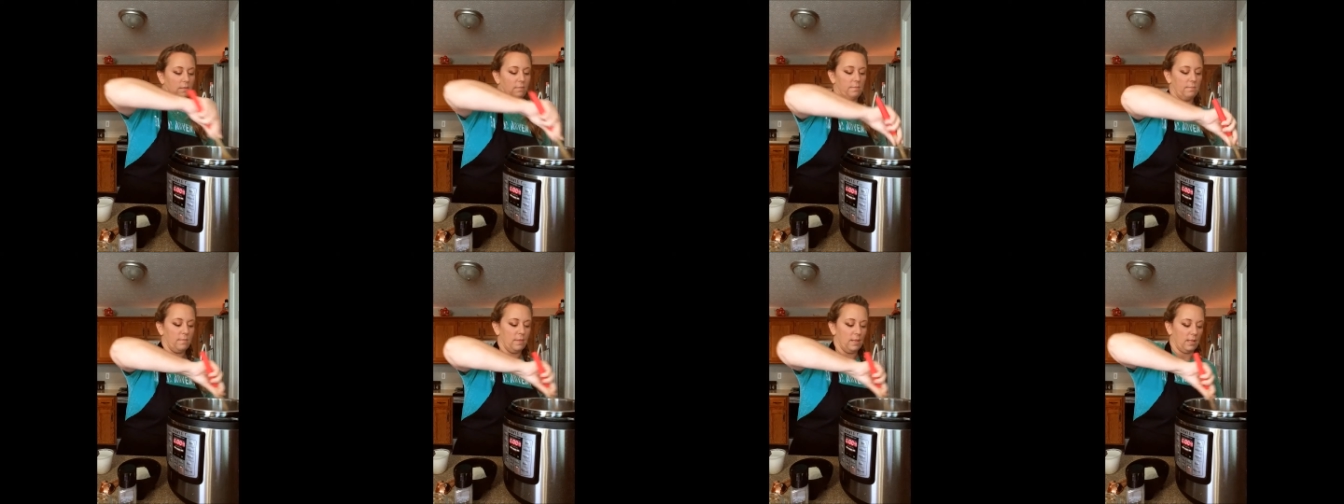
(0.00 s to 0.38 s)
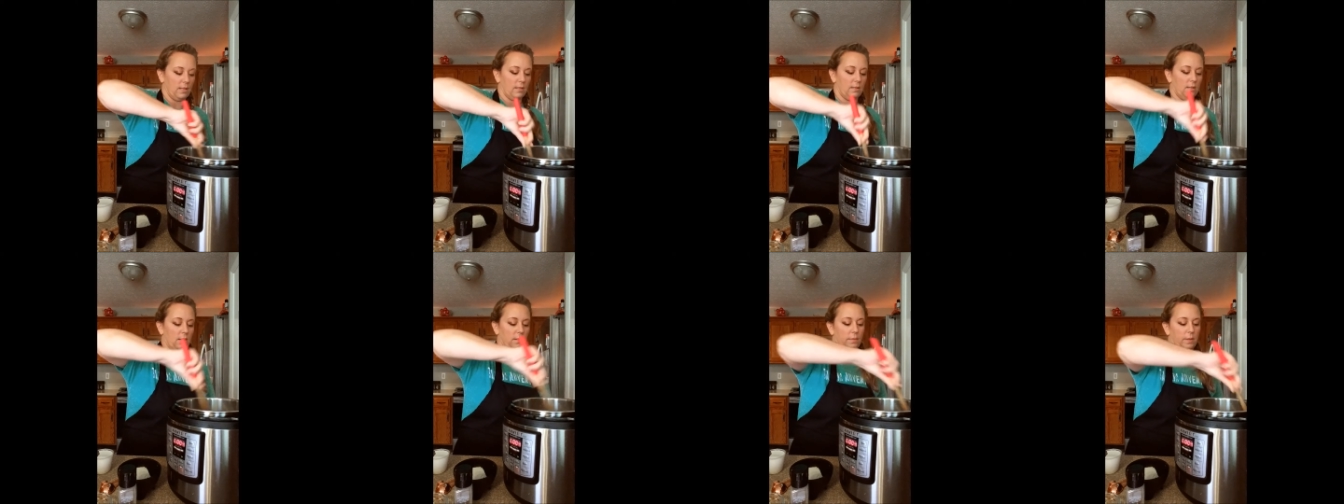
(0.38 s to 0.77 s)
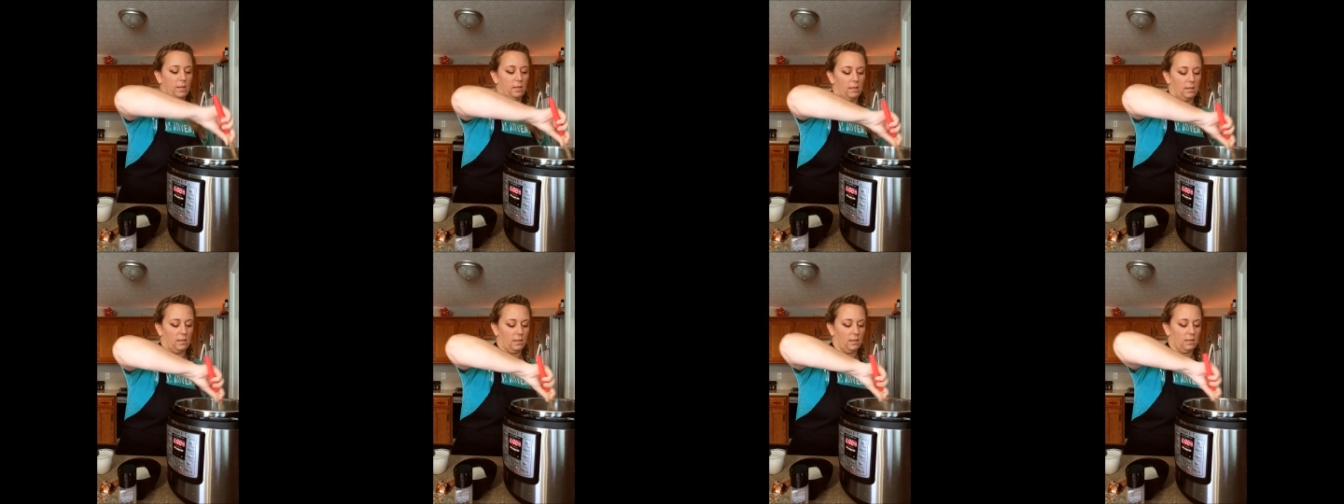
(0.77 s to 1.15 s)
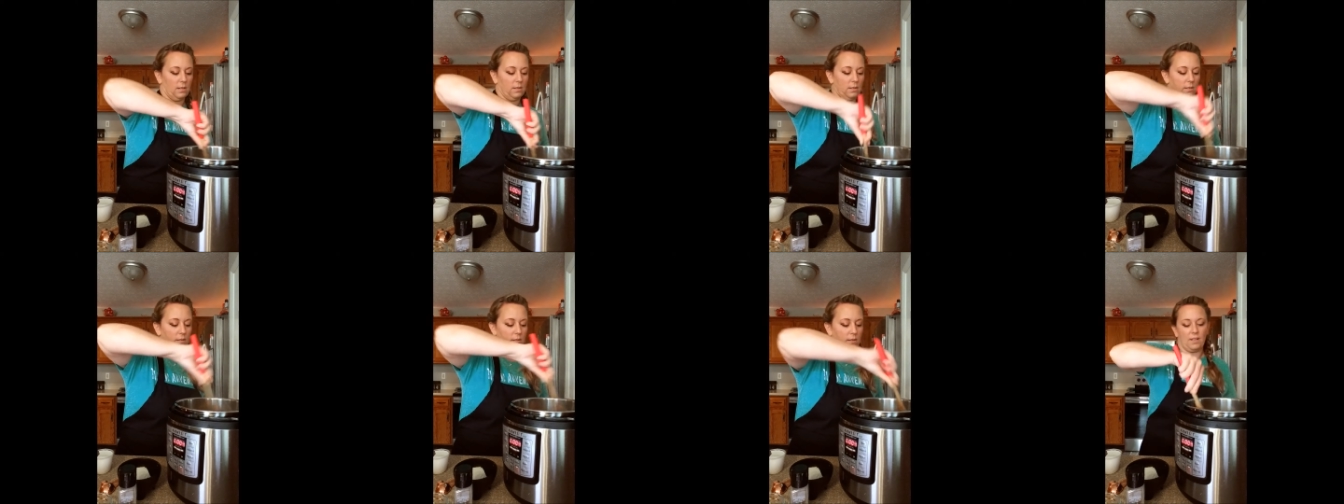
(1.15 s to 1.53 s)
mix up here.
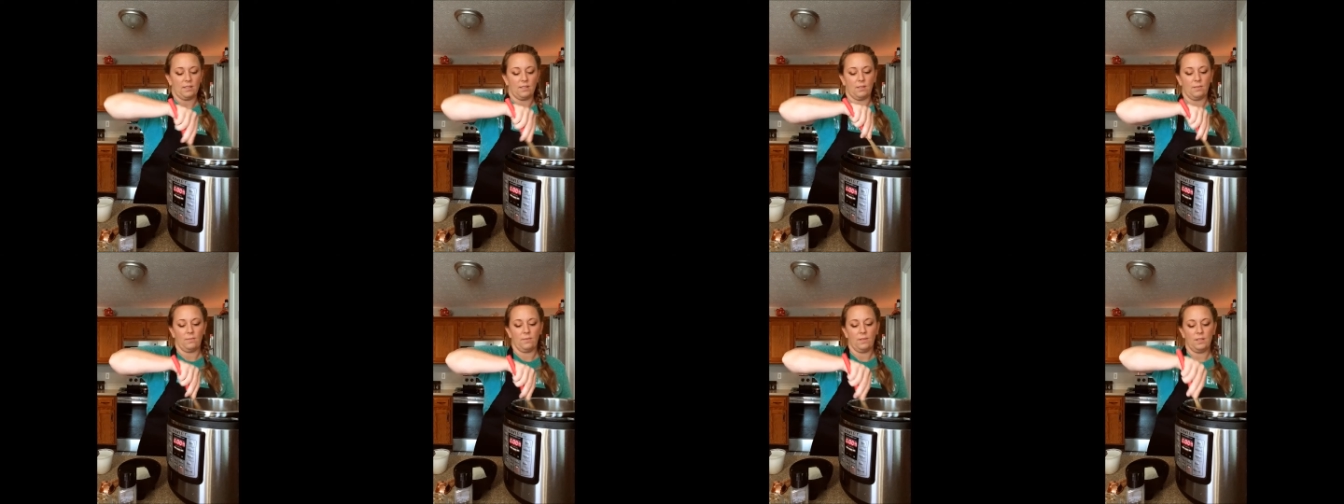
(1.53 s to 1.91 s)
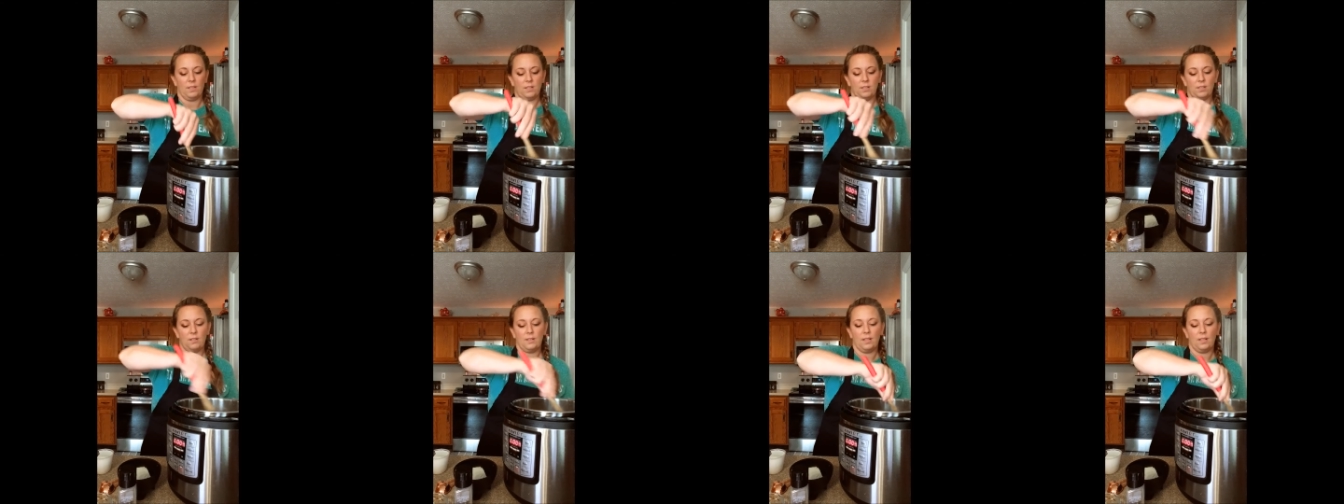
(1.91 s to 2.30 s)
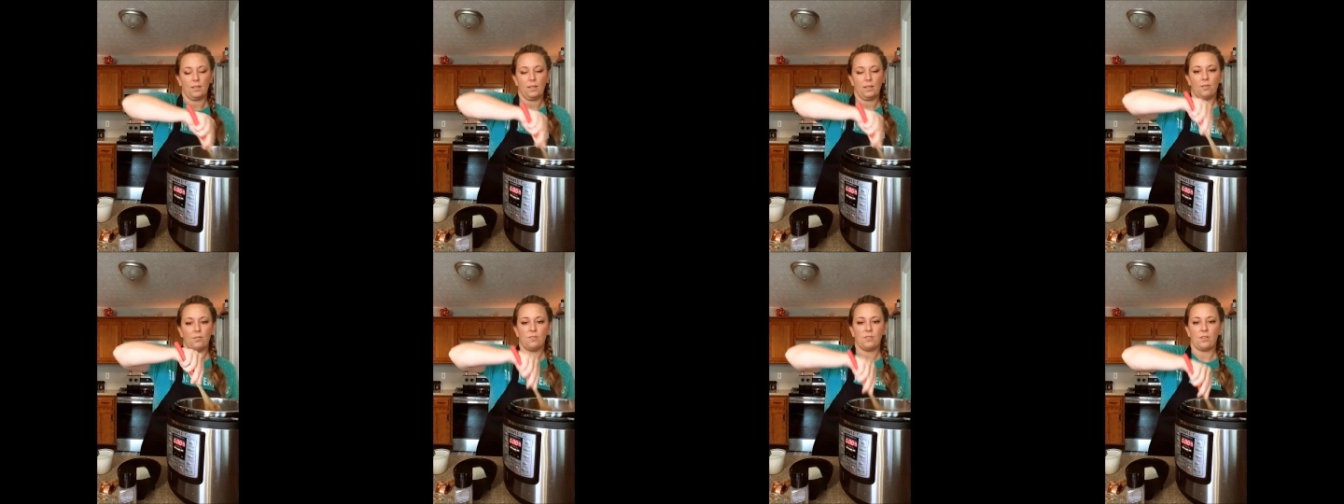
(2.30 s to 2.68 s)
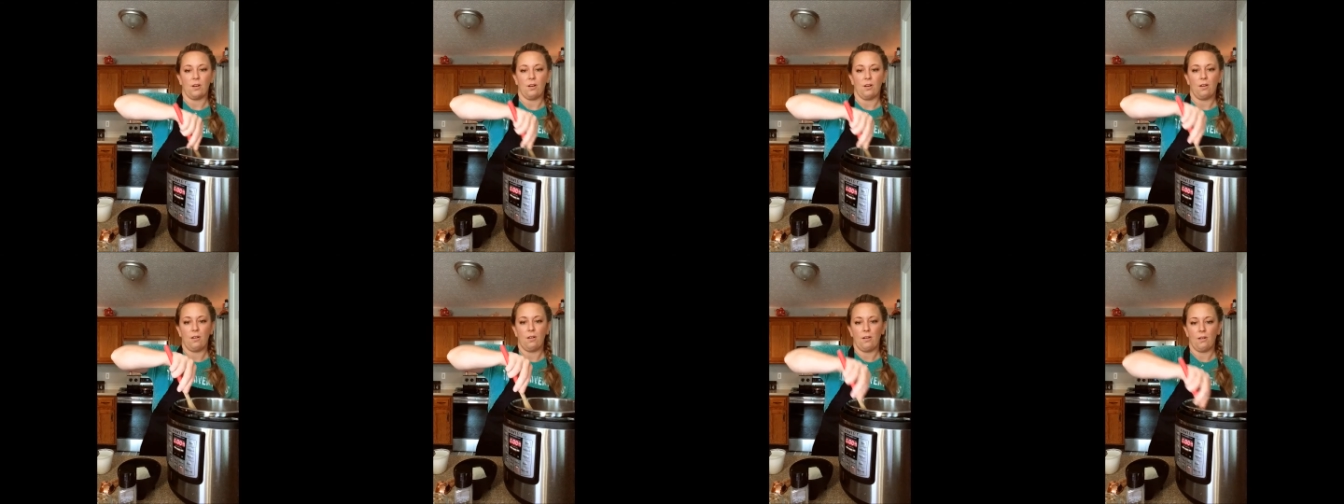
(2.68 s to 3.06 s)
So once you get those
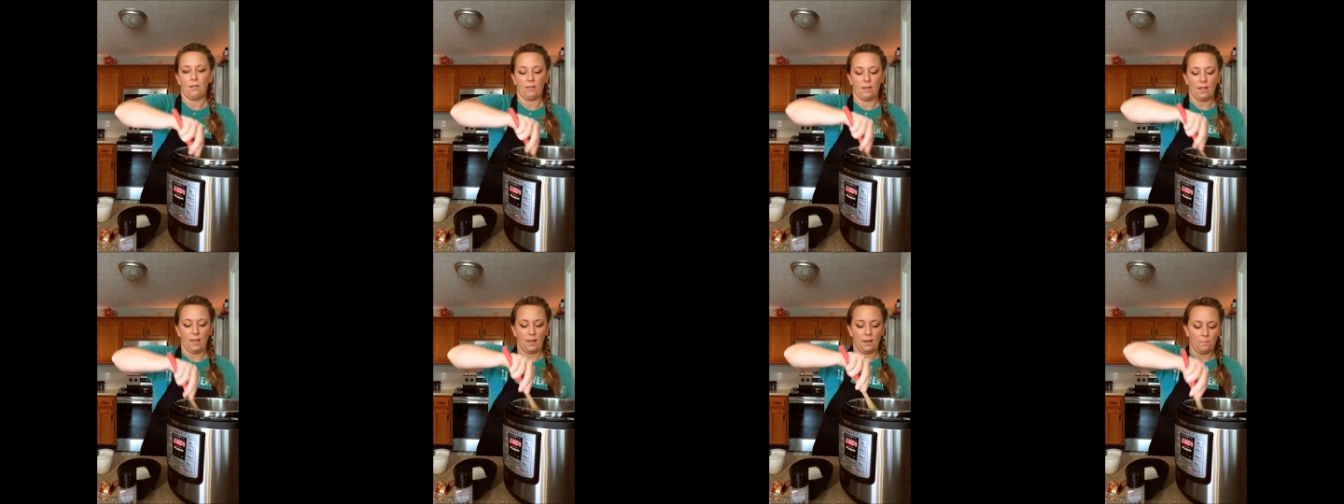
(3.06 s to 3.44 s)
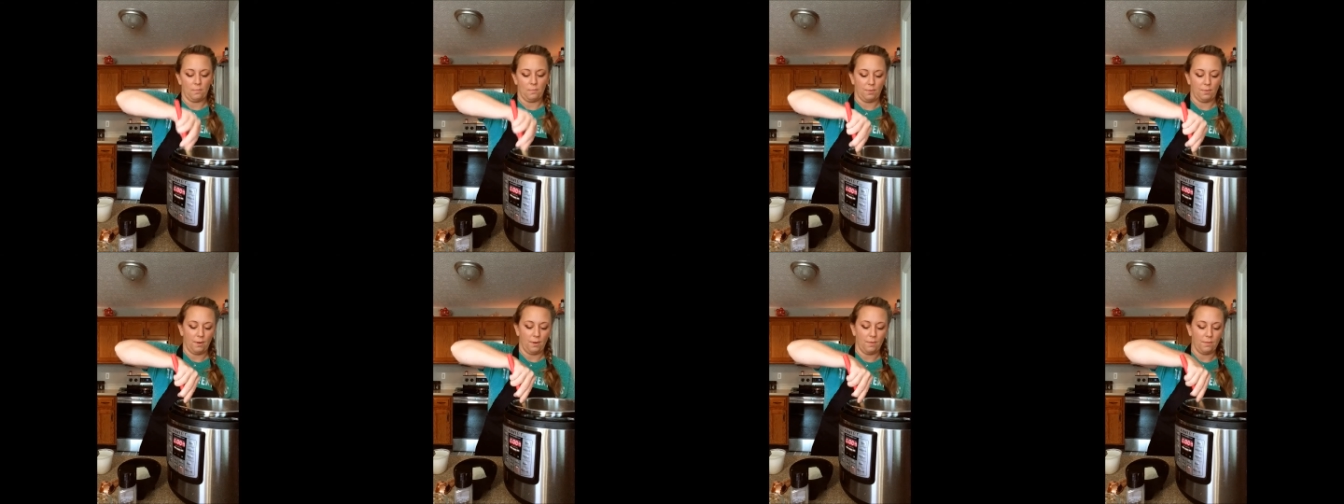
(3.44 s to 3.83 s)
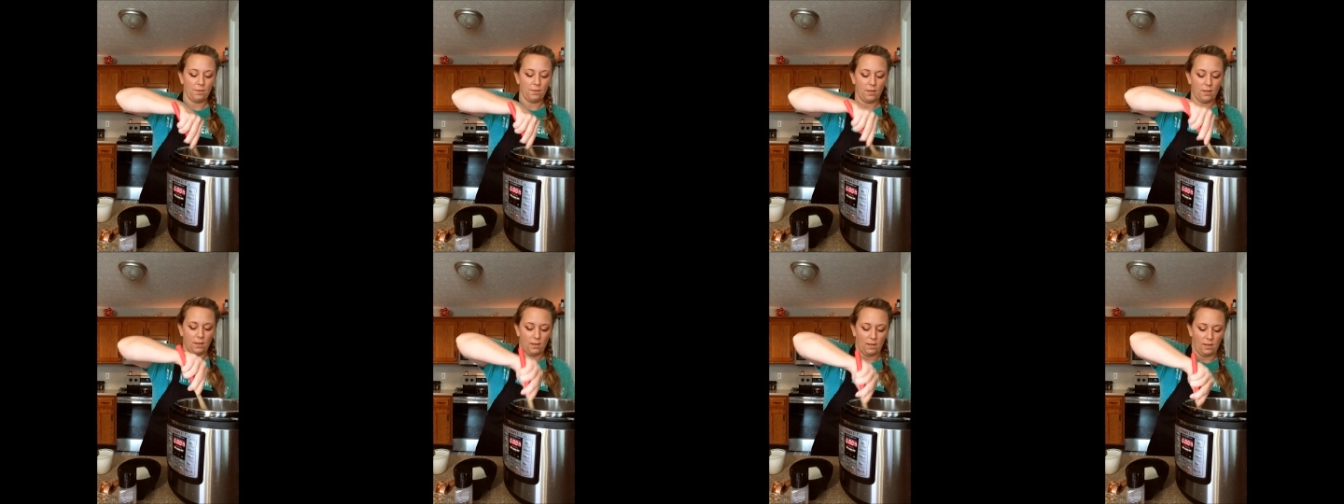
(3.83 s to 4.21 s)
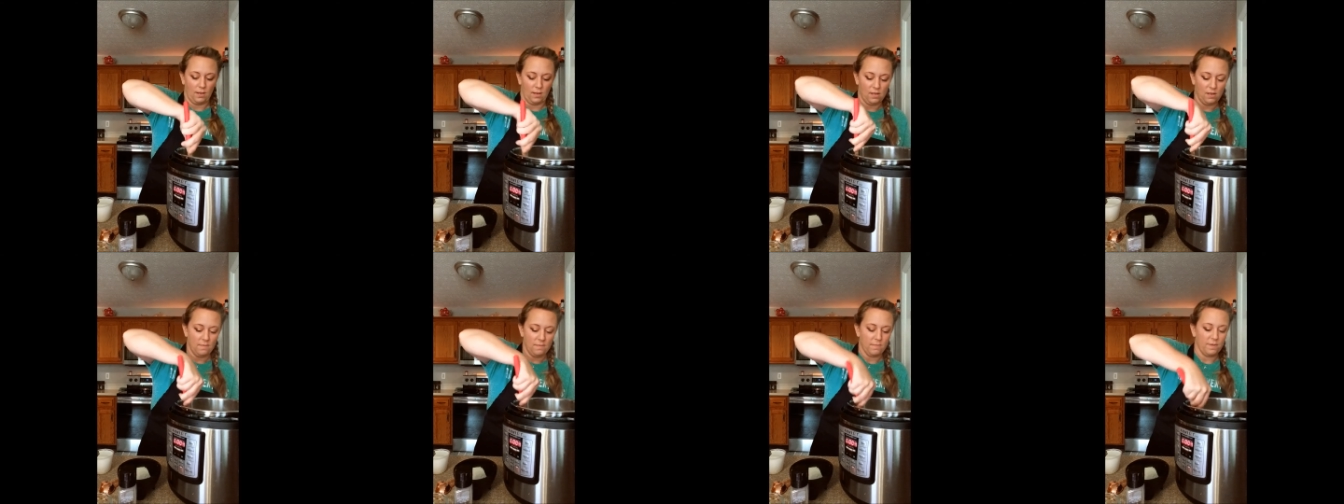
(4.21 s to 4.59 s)
all kind of broke
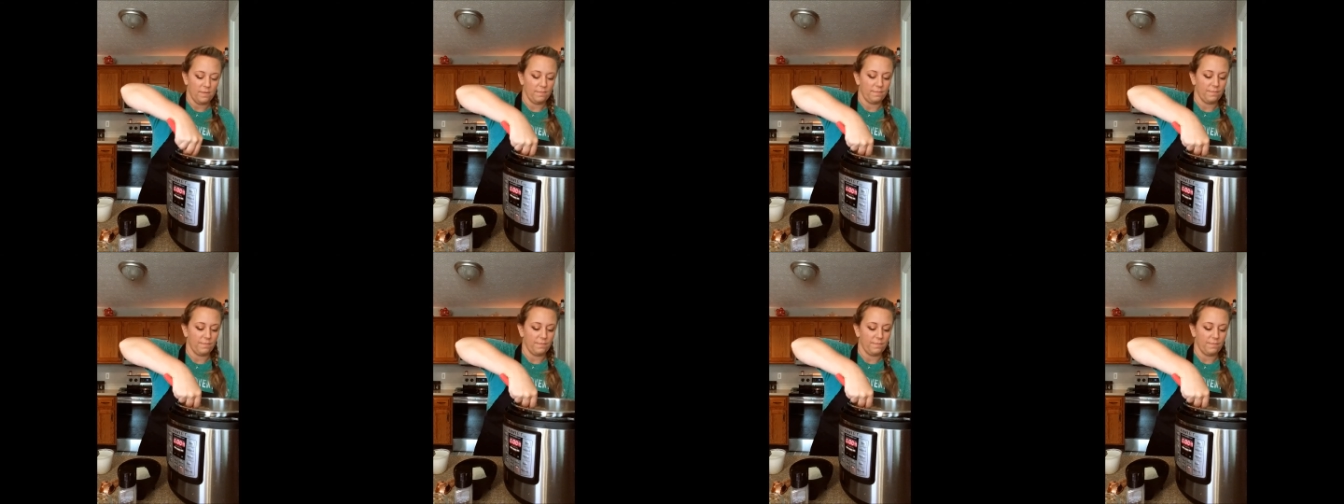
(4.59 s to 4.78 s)
up,